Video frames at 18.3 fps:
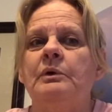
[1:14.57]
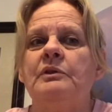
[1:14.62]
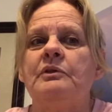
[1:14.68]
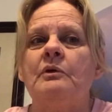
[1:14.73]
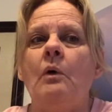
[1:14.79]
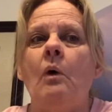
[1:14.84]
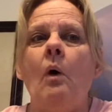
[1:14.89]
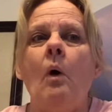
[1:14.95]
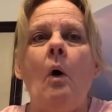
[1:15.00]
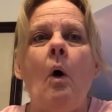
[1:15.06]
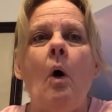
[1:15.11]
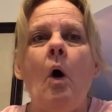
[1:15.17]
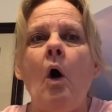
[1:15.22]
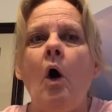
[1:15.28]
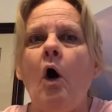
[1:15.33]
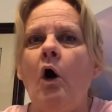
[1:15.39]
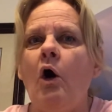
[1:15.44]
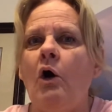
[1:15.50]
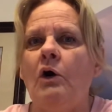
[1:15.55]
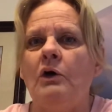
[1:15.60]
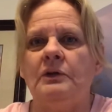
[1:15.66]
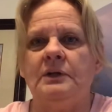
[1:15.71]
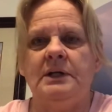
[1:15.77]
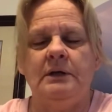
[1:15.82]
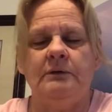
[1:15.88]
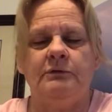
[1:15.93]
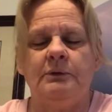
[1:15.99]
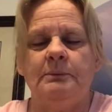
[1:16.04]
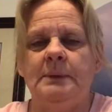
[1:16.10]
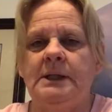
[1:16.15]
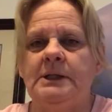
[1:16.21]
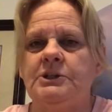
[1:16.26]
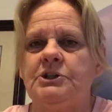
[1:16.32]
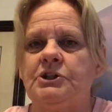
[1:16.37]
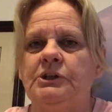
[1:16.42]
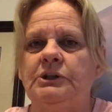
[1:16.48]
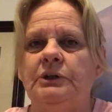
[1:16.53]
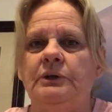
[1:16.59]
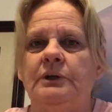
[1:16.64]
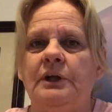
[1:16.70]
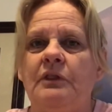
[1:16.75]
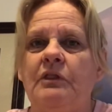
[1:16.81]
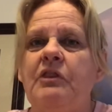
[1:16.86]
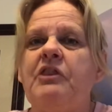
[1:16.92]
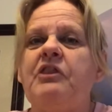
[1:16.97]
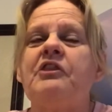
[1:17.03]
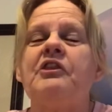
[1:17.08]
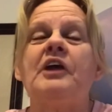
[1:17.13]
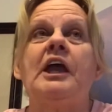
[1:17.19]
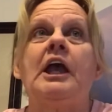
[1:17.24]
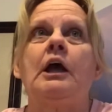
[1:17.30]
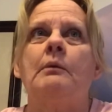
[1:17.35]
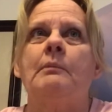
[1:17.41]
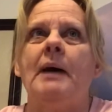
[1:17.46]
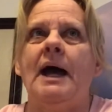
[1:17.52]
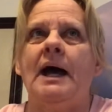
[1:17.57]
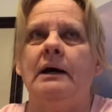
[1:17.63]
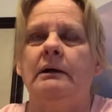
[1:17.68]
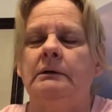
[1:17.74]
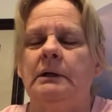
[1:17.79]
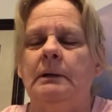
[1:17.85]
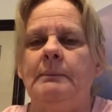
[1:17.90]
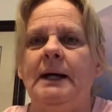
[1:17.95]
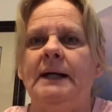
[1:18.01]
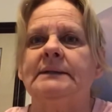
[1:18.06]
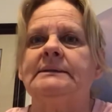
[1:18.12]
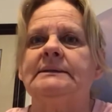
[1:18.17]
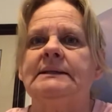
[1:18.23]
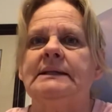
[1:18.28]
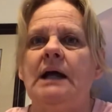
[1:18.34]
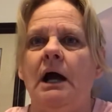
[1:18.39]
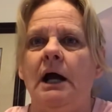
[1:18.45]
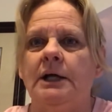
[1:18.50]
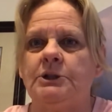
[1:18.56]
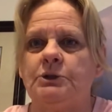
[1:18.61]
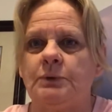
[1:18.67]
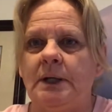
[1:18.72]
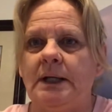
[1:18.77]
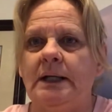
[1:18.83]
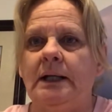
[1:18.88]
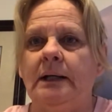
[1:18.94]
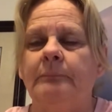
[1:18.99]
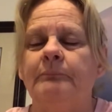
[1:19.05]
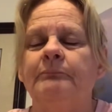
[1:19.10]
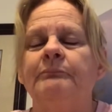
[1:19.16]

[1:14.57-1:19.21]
all the information you can think about dehydrating.